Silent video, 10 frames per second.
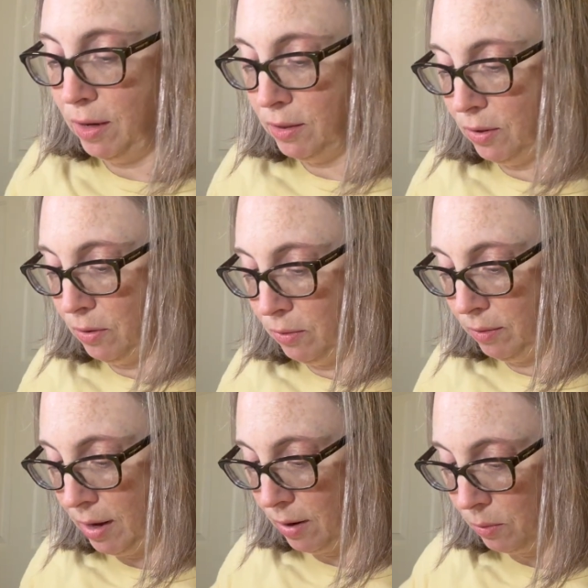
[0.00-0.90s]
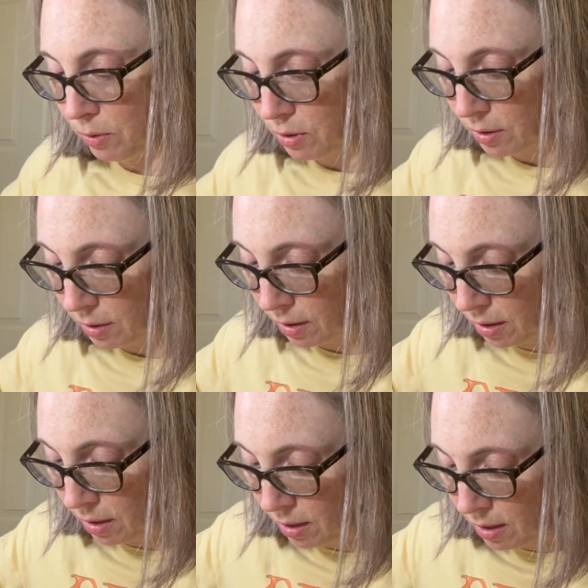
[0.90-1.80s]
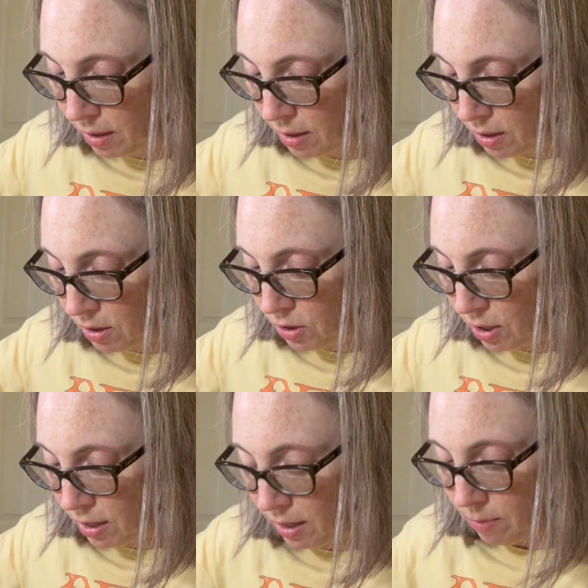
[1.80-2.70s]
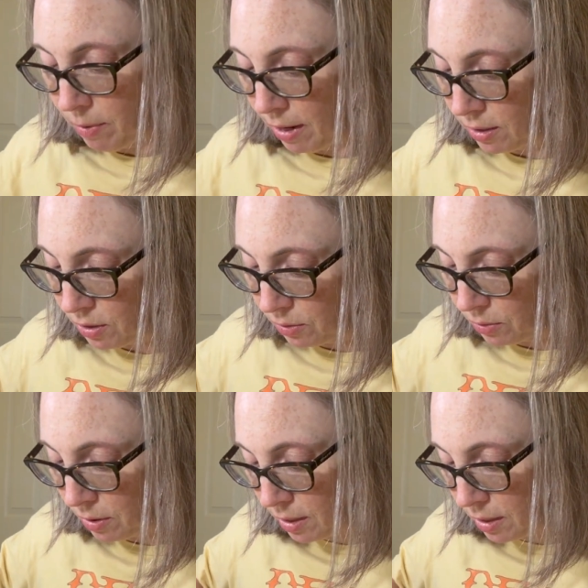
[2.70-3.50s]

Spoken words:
So now we're just gonna try to get back to